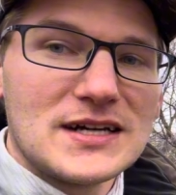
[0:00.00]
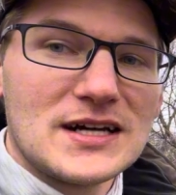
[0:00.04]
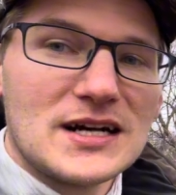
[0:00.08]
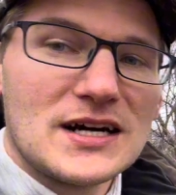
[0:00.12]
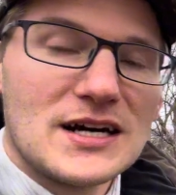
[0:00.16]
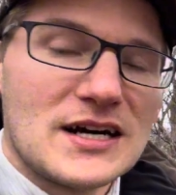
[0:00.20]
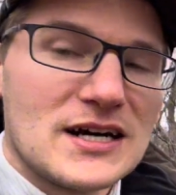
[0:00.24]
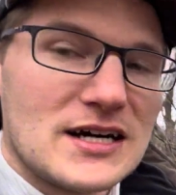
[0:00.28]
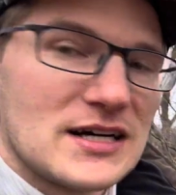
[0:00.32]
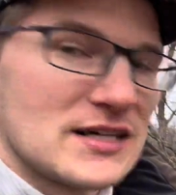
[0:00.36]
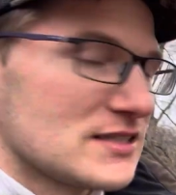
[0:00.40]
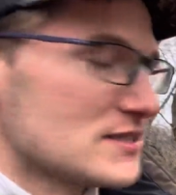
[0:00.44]

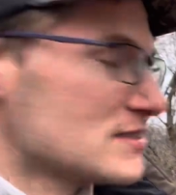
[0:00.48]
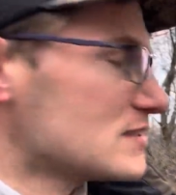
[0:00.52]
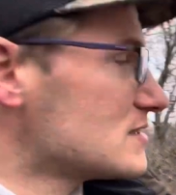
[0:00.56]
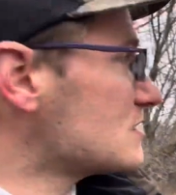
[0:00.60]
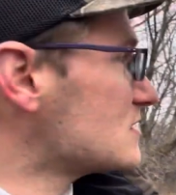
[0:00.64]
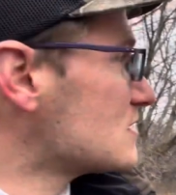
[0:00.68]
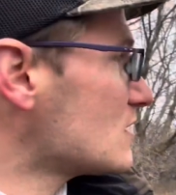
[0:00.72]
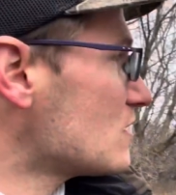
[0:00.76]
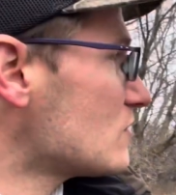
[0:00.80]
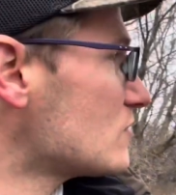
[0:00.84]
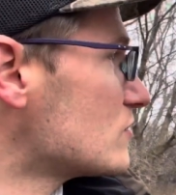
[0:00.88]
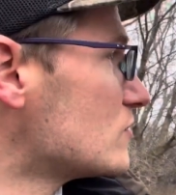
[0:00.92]

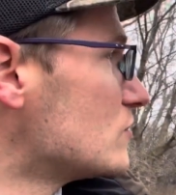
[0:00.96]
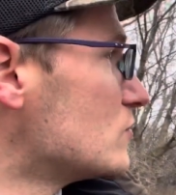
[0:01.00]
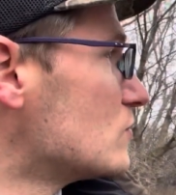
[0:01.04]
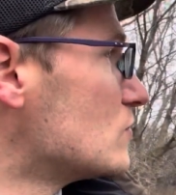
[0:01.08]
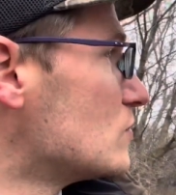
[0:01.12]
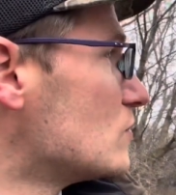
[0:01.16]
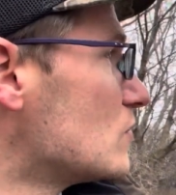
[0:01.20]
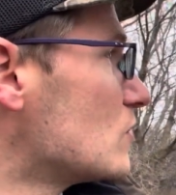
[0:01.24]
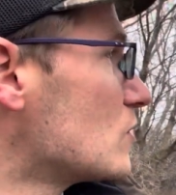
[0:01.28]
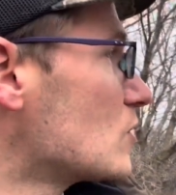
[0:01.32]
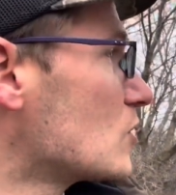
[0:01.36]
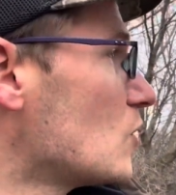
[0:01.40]

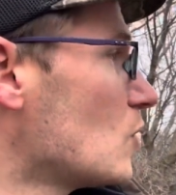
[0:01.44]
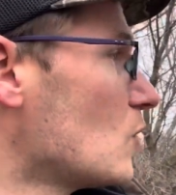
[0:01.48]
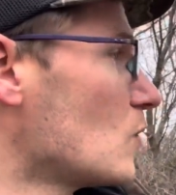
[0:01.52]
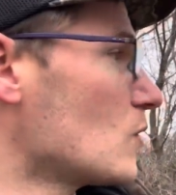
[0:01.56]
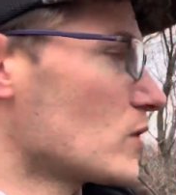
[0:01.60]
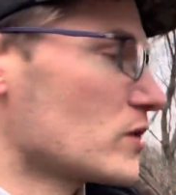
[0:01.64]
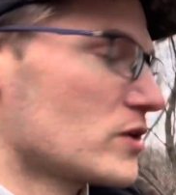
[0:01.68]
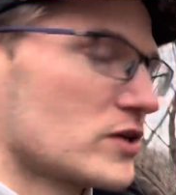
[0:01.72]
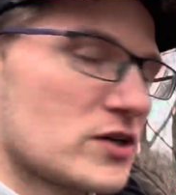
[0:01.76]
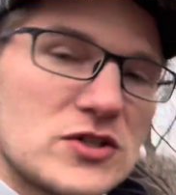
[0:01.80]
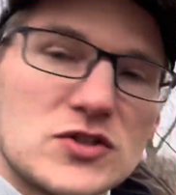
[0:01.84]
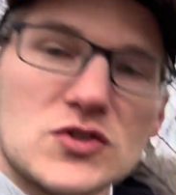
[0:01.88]

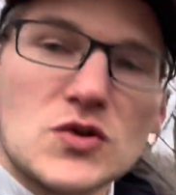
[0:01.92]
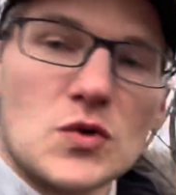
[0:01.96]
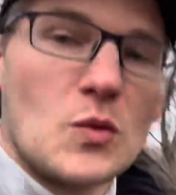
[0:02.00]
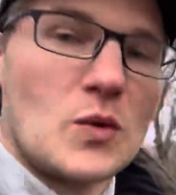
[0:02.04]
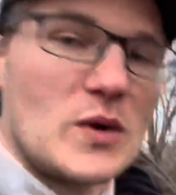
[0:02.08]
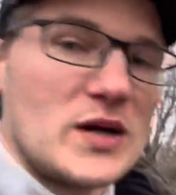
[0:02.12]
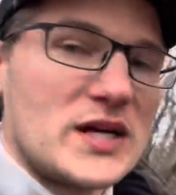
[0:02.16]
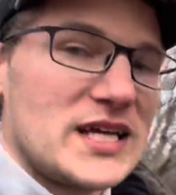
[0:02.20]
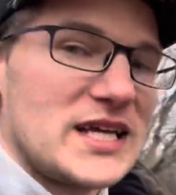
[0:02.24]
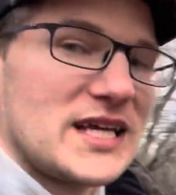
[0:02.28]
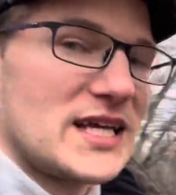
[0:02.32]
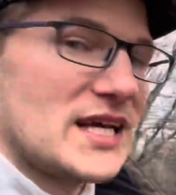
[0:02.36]
CelluCore
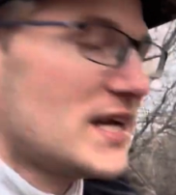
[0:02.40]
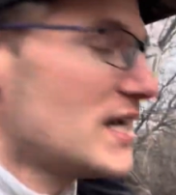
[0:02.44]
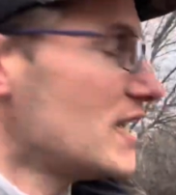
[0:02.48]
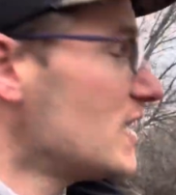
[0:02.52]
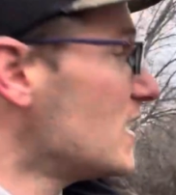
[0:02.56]
20.